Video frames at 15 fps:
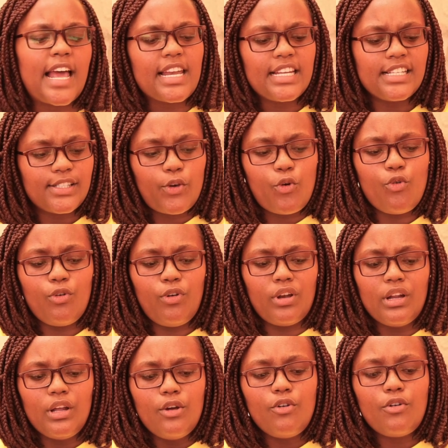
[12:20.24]
Sunday school,
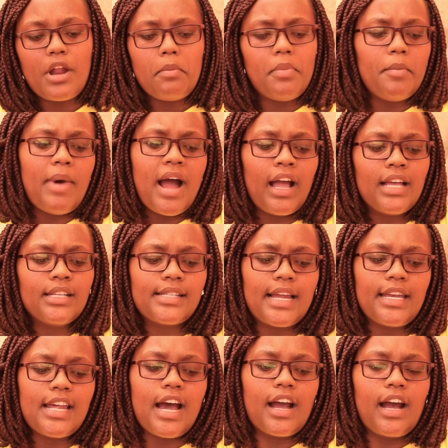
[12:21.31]
unabebanga
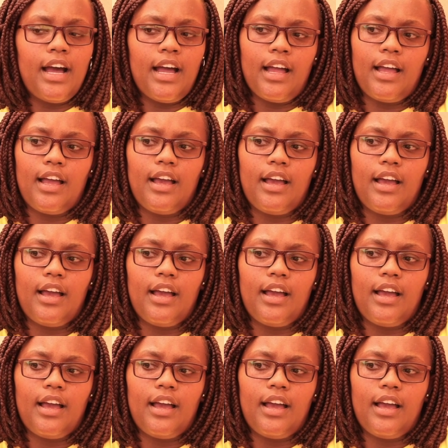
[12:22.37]
sadaka?